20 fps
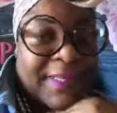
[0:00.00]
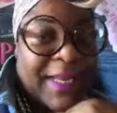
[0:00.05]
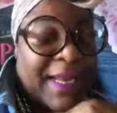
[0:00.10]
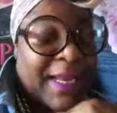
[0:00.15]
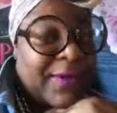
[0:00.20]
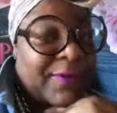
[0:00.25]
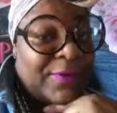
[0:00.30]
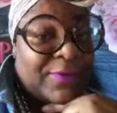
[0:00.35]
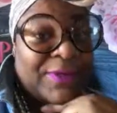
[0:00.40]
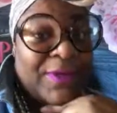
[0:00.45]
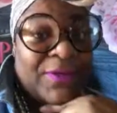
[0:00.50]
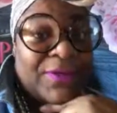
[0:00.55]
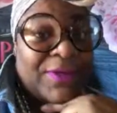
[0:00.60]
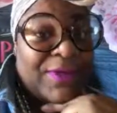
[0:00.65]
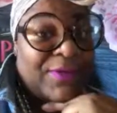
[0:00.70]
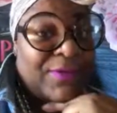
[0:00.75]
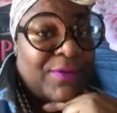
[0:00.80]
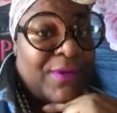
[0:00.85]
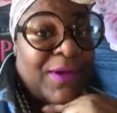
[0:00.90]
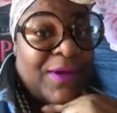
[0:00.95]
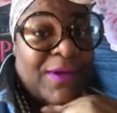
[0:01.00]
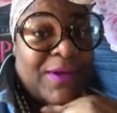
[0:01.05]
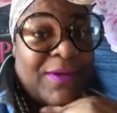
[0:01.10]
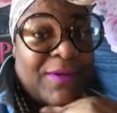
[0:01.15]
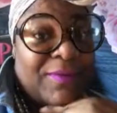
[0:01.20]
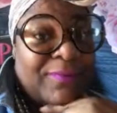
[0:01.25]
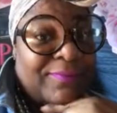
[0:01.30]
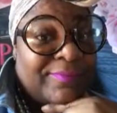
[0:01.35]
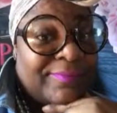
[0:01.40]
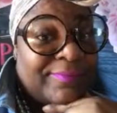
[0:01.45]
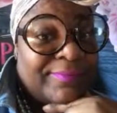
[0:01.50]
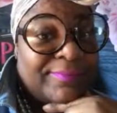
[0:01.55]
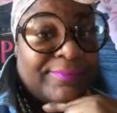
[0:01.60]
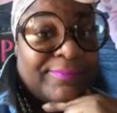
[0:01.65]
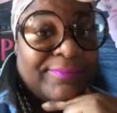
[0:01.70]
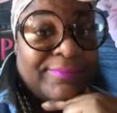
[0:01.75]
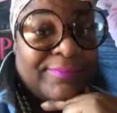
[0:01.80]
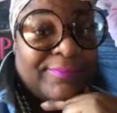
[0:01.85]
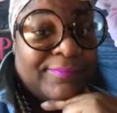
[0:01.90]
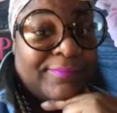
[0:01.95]
I don't know, you all,
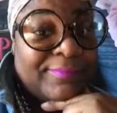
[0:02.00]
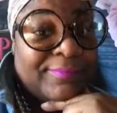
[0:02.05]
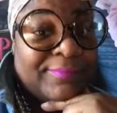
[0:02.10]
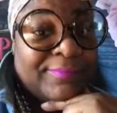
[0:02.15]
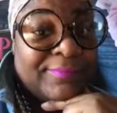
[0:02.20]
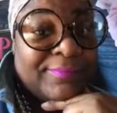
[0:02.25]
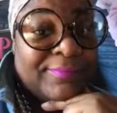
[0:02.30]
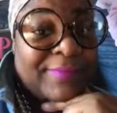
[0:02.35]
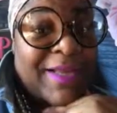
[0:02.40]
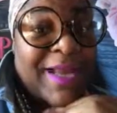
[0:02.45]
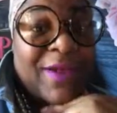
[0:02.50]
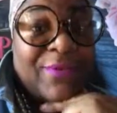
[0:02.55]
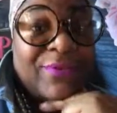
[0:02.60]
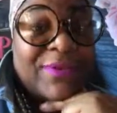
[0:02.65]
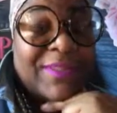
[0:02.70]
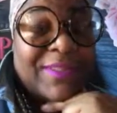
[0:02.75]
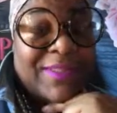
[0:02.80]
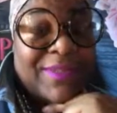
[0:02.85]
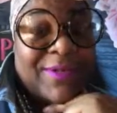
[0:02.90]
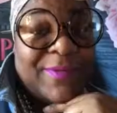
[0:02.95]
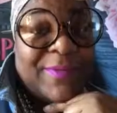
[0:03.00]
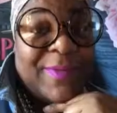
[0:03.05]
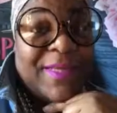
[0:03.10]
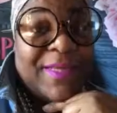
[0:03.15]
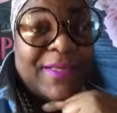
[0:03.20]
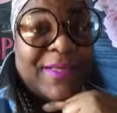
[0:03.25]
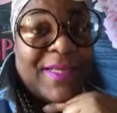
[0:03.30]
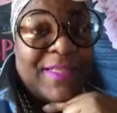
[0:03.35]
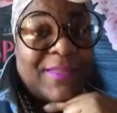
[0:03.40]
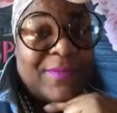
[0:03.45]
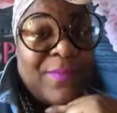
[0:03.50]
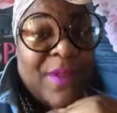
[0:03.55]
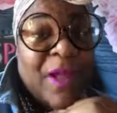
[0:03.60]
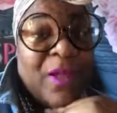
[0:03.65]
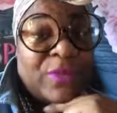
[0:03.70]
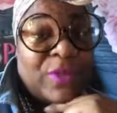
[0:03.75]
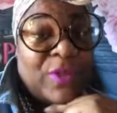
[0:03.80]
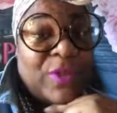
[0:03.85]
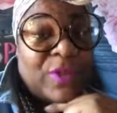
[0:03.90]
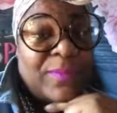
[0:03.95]
I would still be in that
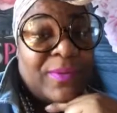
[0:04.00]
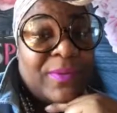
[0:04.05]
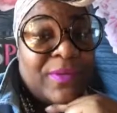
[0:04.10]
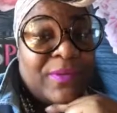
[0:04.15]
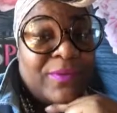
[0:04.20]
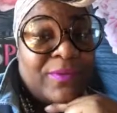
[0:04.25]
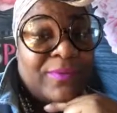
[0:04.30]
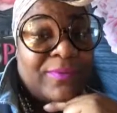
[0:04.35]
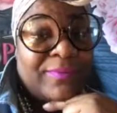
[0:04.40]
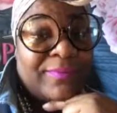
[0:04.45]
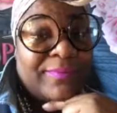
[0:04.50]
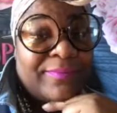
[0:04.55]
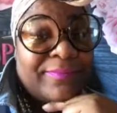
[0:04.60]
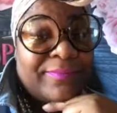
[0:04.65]
small cubicle